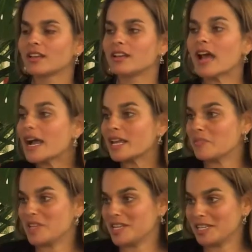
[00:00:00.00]
Not going
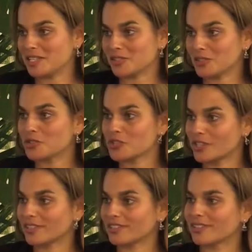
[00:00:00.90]
to be an easy
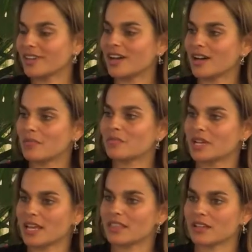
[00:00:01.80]
solution, um,
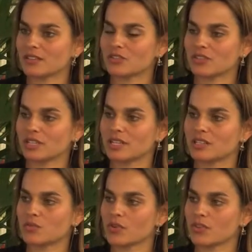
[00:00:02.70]
but I think certainly
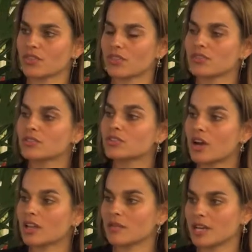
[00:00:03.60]
it's worth
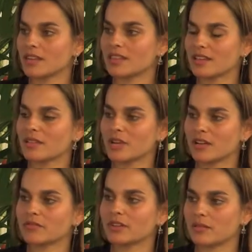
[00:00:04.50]
talking about and thinking
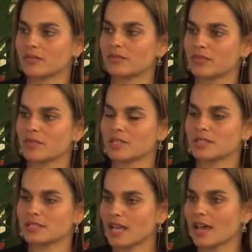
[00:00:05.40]
about from, from a
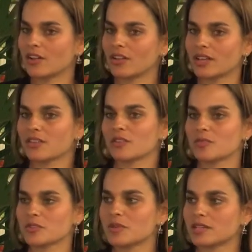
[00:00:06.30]
societal and ethical
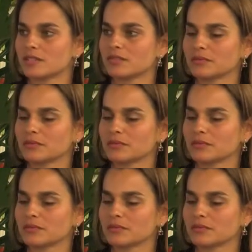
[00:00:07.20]
perspective.